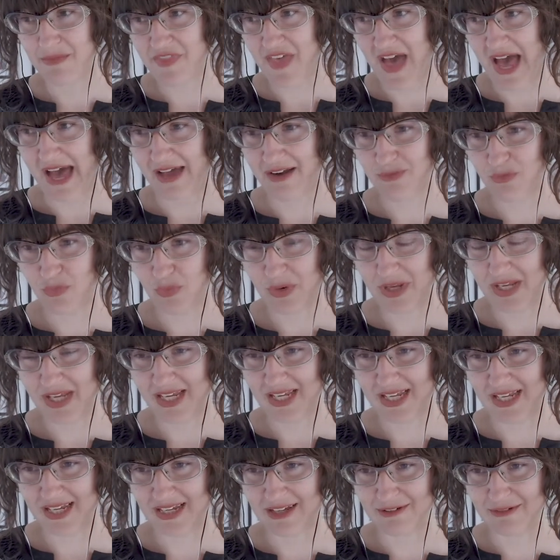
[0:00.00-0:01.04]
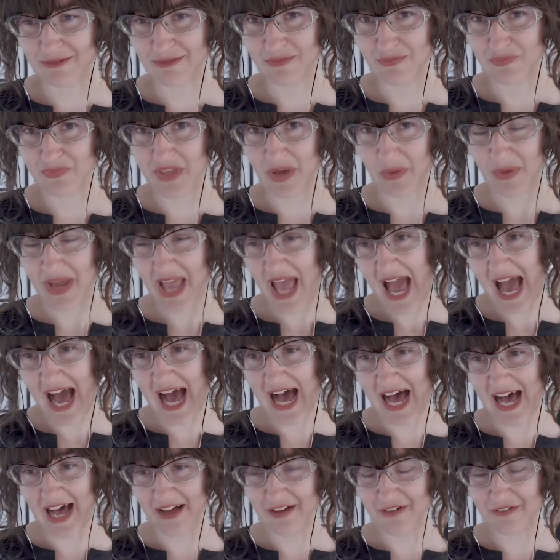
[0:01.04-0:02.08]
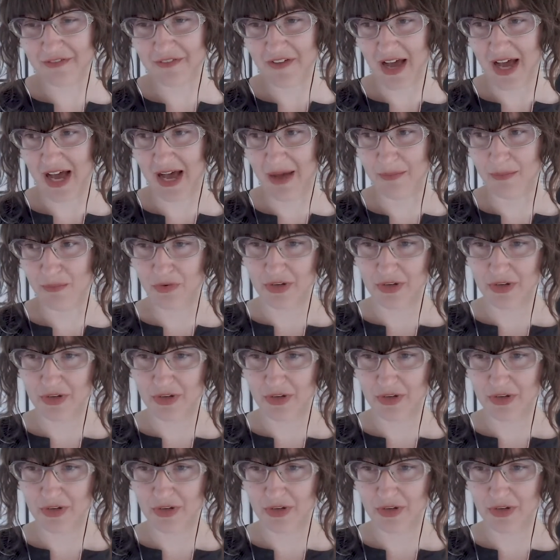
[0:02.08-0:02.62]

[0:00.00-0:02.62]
that we that we have um,